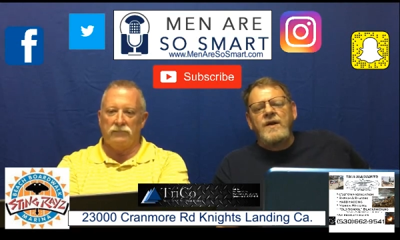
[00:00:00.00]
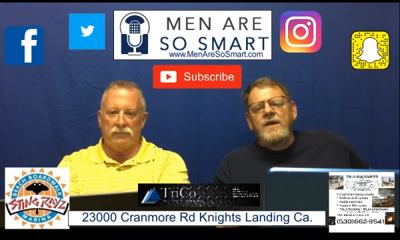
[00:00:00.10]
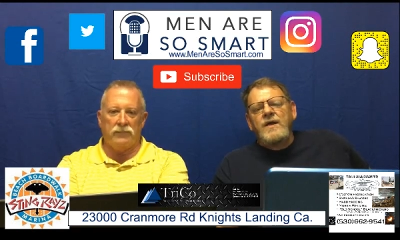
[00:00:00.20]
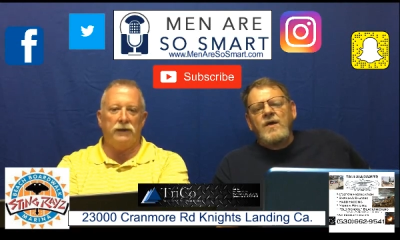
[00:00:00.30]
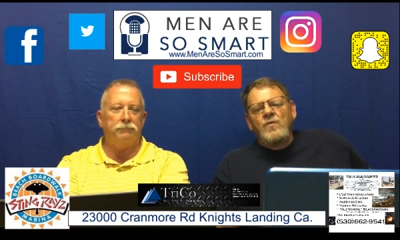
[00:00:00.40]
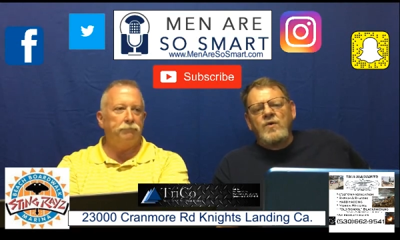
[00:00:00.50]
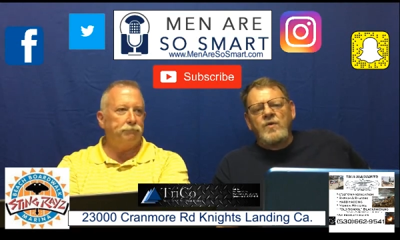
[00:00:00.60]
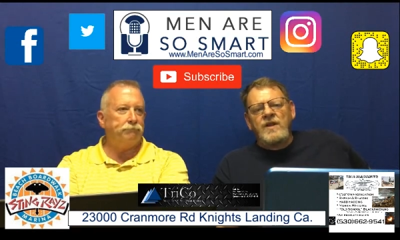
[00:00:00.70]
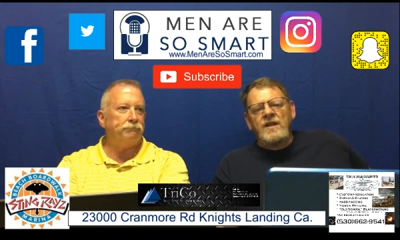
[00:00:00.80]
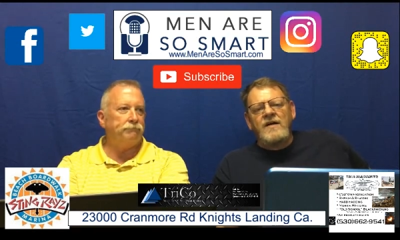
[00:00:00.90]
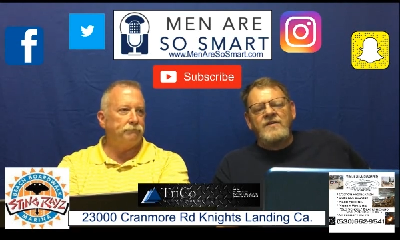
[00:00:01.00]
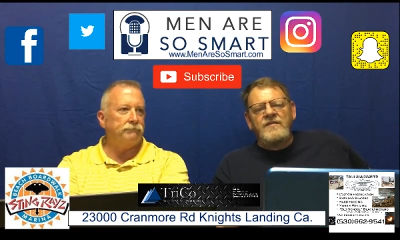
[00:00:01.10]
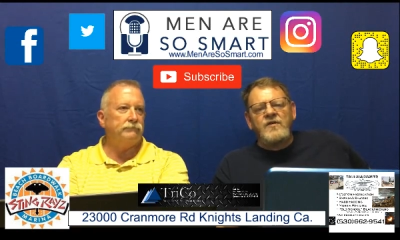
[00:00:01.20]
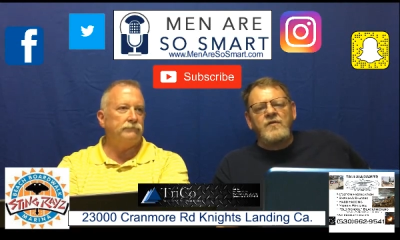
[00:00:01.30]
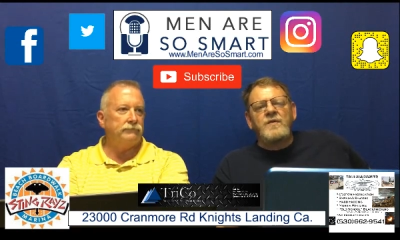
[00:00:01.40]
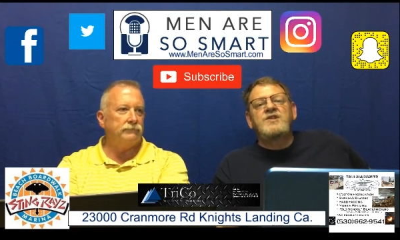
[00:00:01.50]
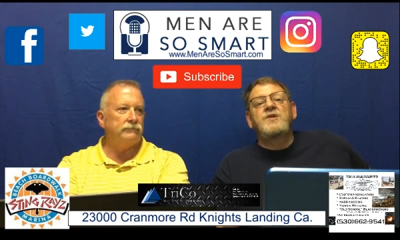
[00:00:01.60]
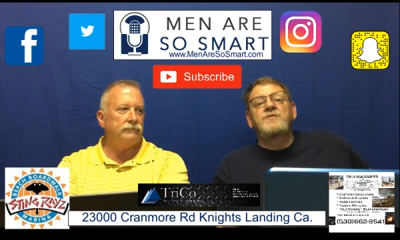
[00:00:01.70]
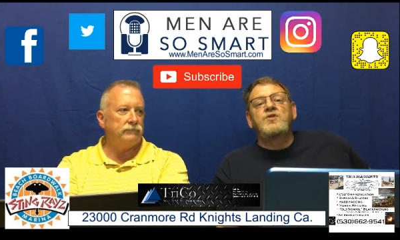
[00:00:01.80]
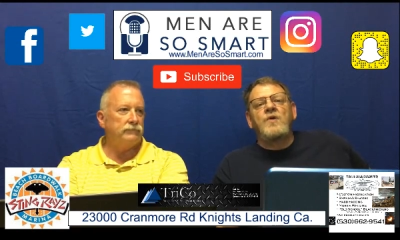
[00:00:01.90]
Speaker 1: and yep. would really love it if you would
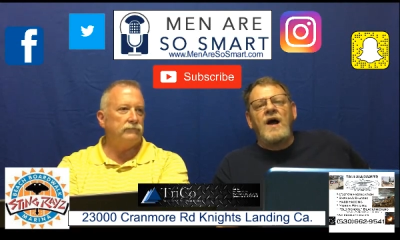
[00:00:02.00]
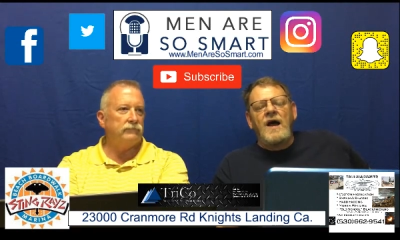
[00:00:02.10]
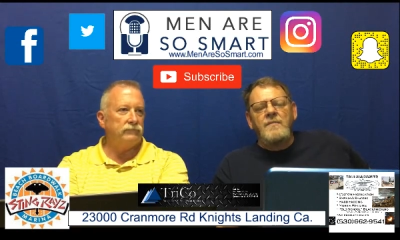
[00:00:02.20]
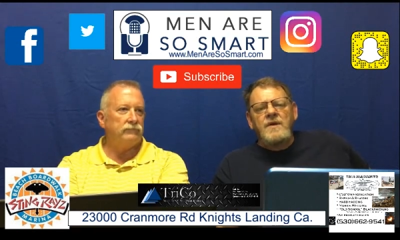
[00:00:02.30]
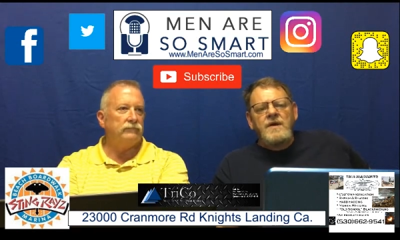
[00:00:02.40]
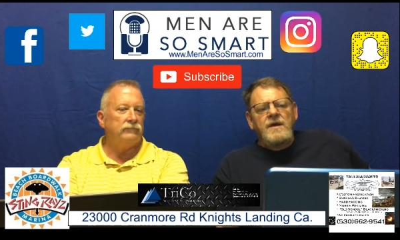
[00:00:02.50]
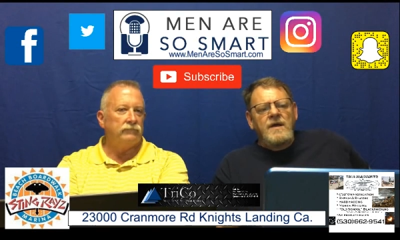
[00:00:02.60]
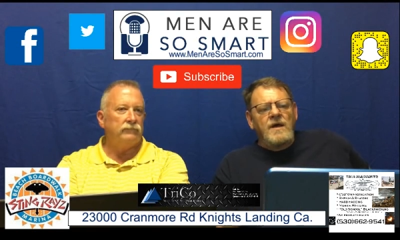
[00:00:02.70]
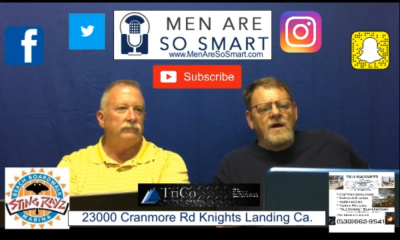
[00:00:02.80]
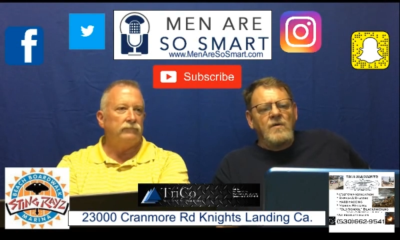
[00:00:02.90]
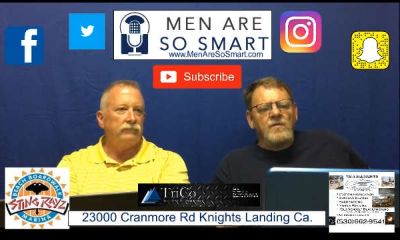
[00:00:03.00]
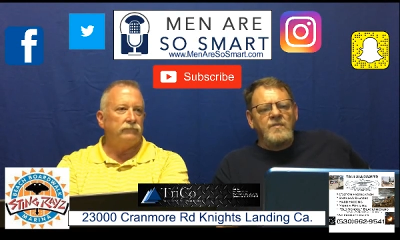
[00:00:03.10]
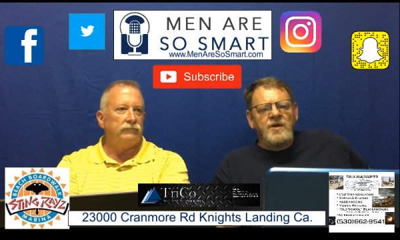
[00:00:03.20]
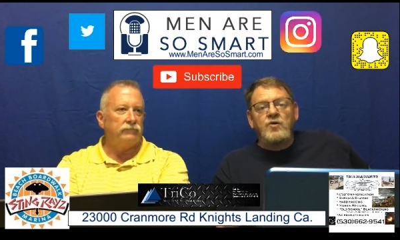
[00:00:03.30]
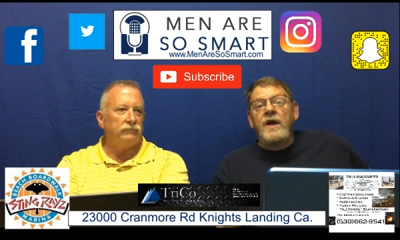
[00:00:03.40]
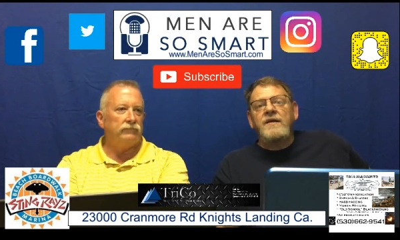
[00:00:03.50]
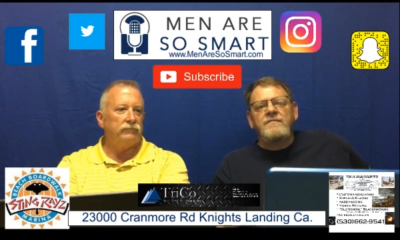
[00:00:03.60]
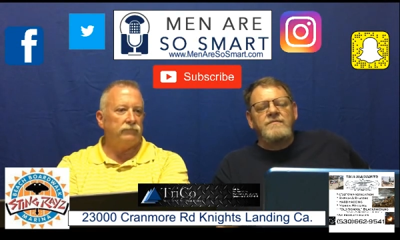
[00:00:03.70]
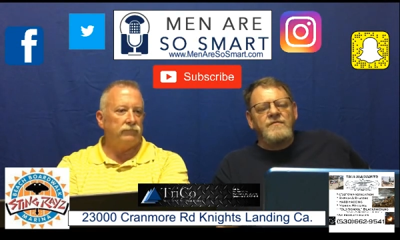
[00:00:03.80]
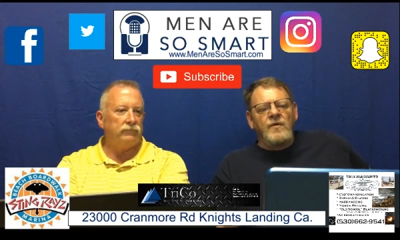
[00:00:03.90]
subscribe. Uh, it would be great
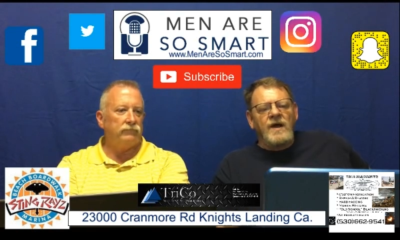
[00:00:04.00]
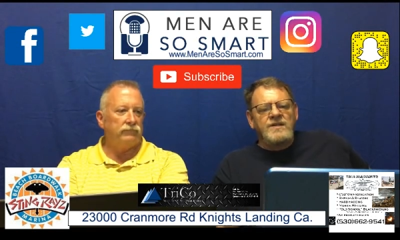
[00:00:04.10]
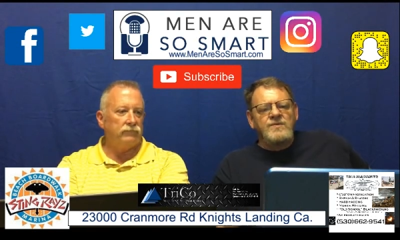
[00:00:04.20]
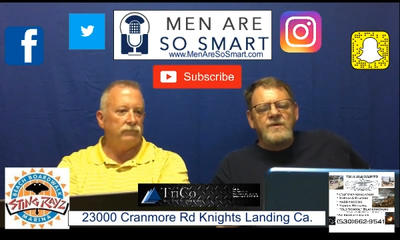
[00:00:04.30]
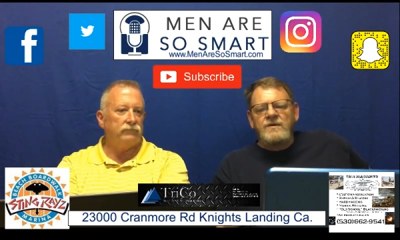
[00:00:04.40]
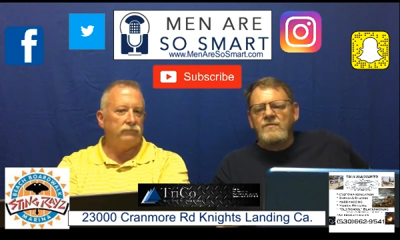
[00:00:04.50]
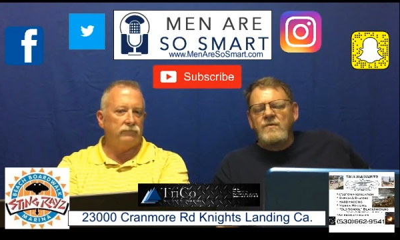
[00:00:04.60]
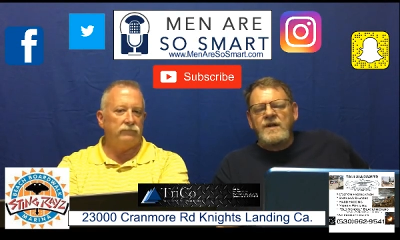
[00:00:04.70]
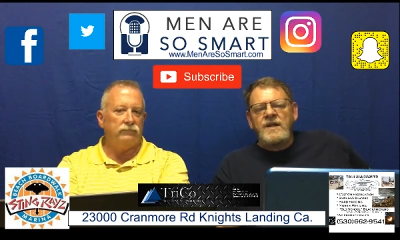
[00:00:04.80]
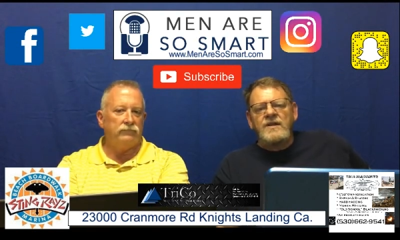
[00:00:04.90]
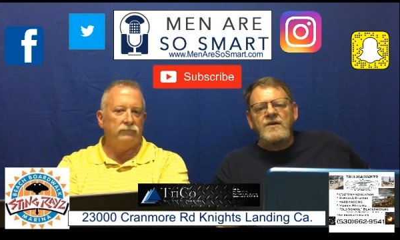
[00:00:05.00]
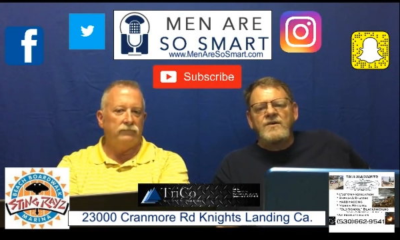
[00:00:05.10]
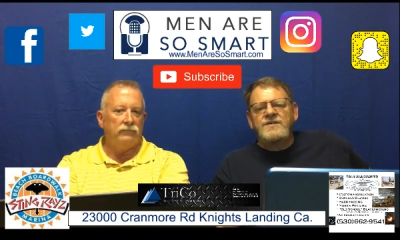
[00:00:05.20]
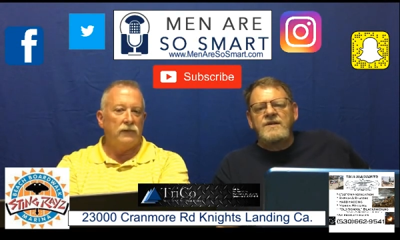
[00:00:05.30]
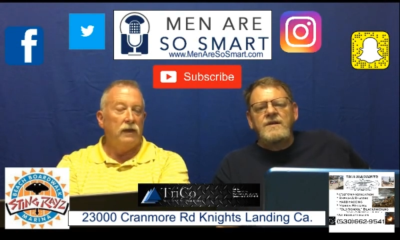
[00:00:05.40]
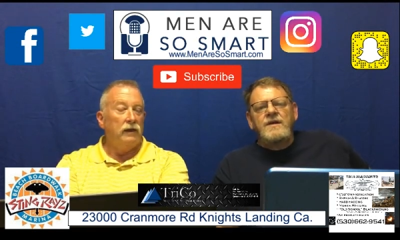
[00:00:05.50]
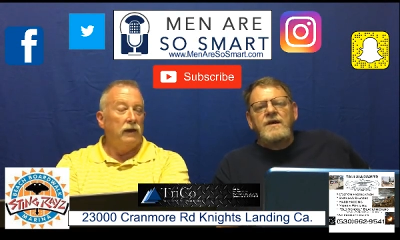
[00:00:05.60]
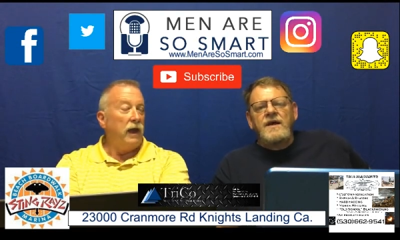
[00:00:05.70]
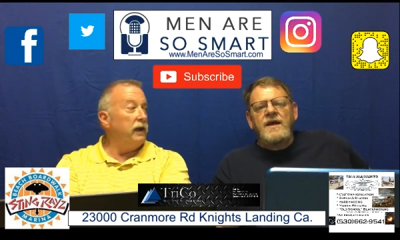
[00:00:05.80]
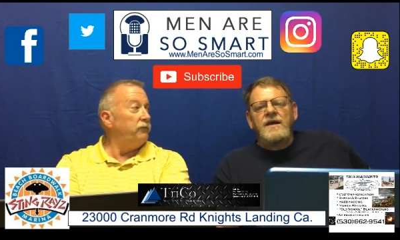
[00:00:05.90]
for us. We, we need those. And,
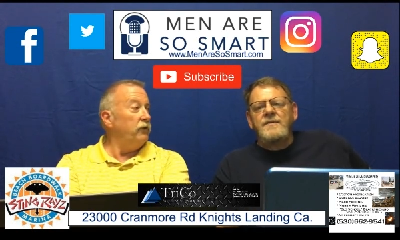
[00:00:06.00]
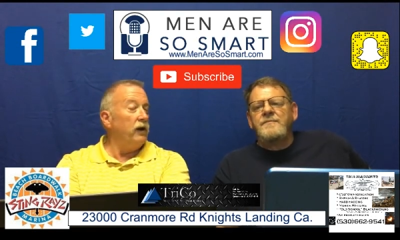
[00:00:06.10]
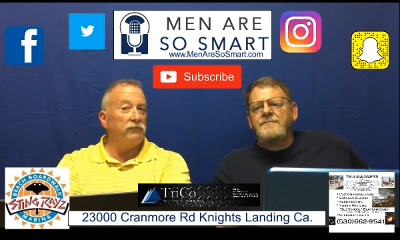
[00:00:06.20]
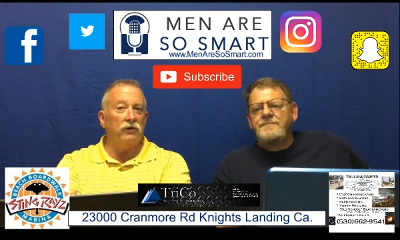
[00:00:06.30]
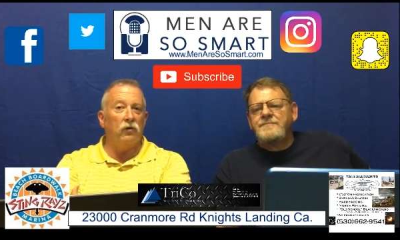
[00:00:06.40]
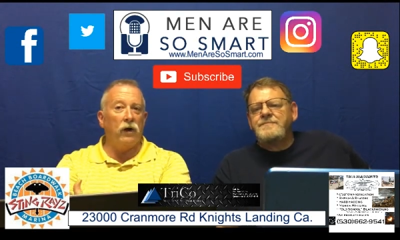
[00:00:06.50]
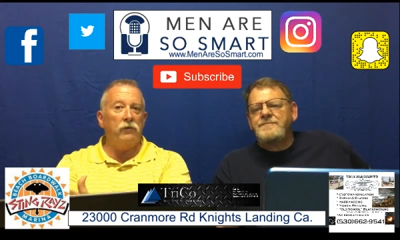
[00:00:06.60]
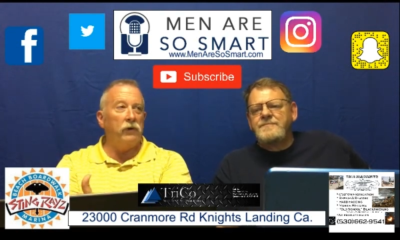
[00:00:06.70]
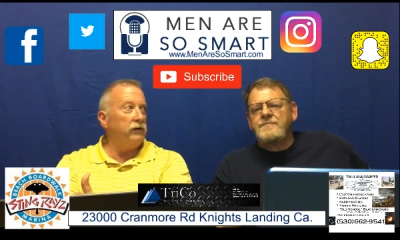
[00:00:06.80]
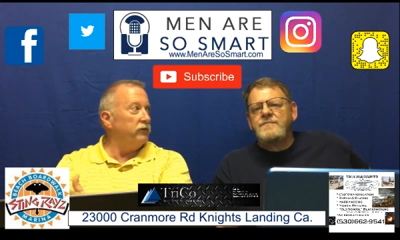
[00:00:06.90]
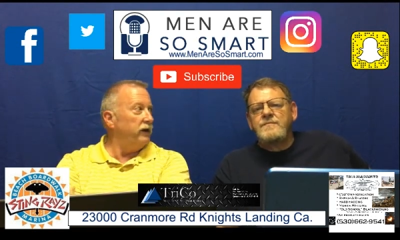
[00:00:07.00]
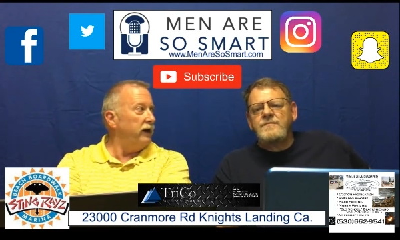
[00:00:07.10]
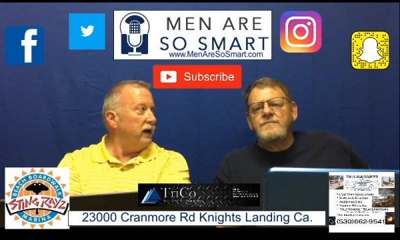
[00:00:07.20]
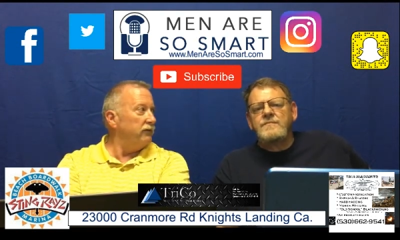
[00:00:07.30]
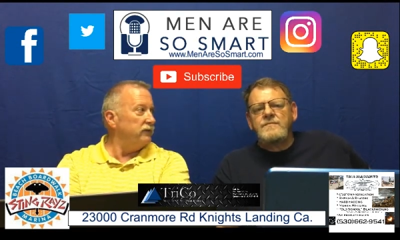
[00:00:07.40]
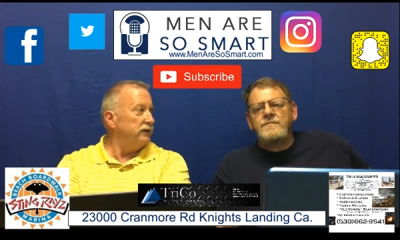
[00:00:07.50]
Speaker 2: hey, and if you have a great way of getting out of a